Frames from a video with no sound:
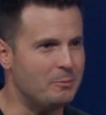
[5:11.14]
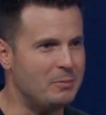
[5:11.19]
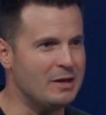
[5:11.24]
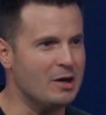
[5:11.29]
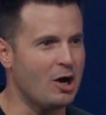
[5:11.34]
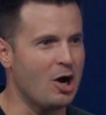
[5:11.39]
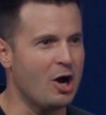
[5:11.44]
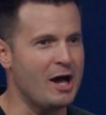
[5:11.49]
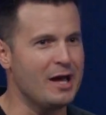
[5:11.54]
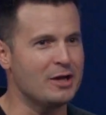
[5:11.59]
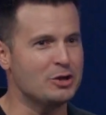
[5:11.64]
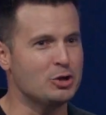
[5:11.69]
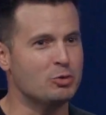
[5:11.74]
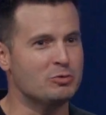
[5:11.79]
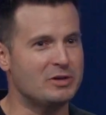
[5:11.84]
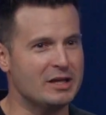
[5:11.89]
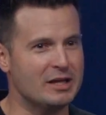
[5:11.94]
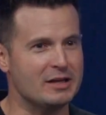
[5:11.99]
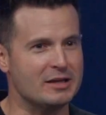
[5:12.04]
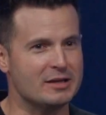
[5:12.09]

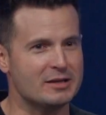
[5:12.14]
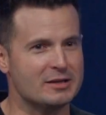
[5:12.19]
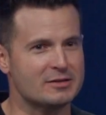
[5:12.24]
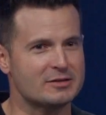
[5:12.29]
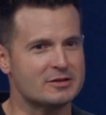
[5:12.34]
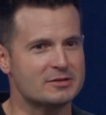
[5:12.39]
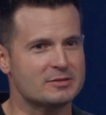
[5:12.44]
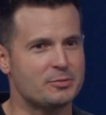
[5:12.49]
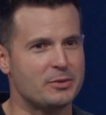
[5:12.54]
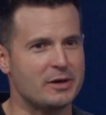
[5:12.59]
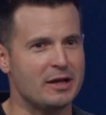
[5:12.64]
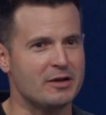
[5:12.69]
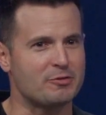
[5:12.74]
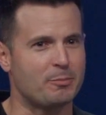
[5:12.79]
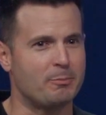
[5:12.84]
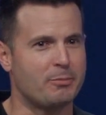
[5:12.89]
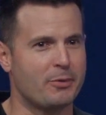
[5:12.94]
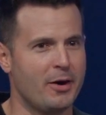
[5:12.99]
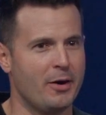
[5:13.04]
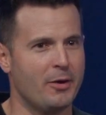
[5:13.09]
B-R-A-U-D,
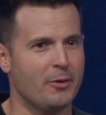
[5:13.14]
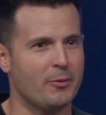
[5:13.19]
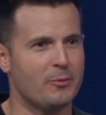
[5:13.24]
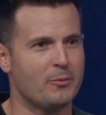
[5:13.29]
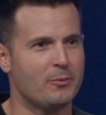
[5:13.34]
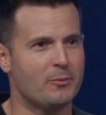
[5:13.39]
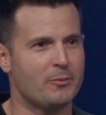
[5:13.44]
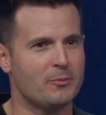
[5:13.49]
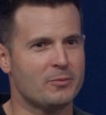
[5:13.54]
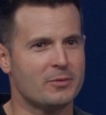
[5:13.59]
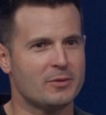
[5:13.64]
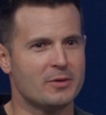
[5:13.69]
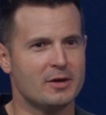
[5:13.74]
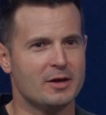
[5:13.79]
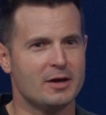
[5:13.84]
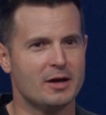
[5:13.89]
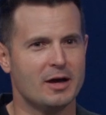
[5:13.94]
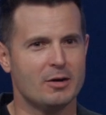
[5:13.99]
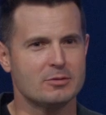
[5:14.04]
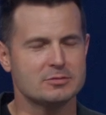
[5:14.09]
pronounced bro.
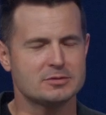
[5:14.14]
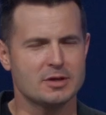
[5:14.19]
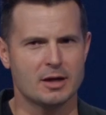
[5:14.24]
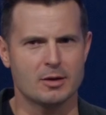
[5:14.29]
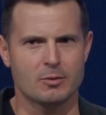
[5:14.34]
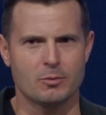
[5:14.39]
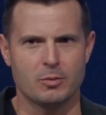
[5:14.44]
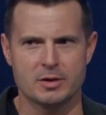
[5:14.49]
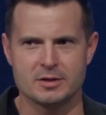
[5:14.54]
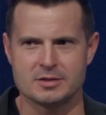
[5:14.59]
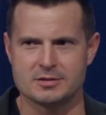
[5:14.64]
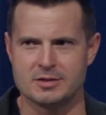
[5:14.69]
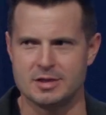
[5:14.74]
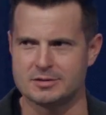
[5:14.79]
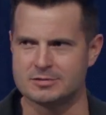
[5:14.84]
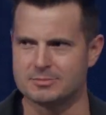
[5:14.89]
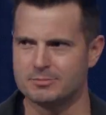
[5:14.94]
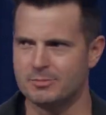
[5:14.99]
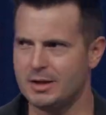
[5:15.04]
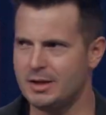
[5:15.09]
I was like, what does
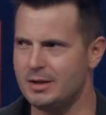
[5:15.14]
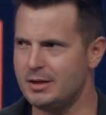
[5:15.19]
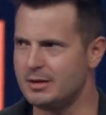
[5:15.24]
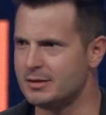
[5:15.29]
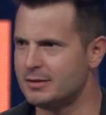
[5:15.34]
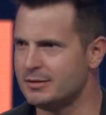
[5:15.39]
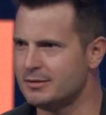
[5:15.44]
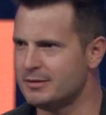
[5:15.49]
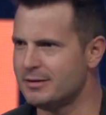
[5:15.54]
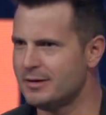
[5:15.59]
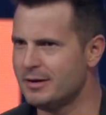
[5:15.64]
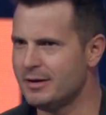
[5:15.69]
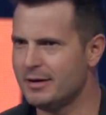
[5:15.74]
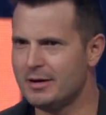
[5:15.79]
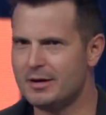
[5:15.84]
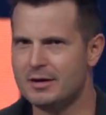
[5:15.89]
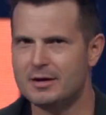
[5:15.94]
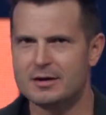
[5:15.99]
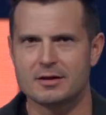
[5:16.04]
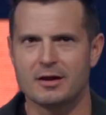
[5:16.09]
this mean?
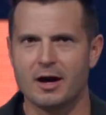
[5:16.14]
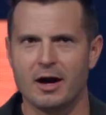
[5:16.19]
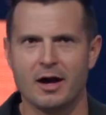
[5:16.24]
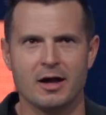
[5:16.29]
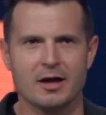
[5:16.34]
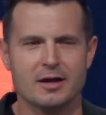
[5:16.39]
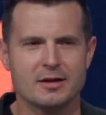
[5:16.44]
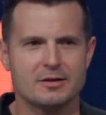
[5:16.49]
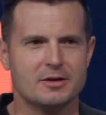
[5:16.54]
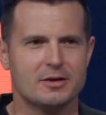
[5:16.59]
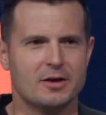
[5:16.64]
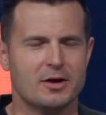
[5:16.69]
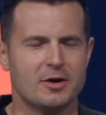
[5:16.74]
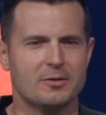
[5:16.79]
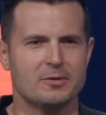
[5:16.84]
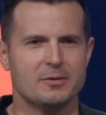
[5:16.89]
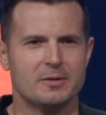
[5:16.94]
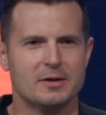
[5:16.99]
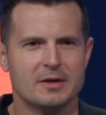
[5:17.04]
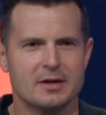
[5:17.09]
God, you
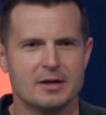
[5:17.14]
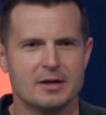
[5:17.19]
know?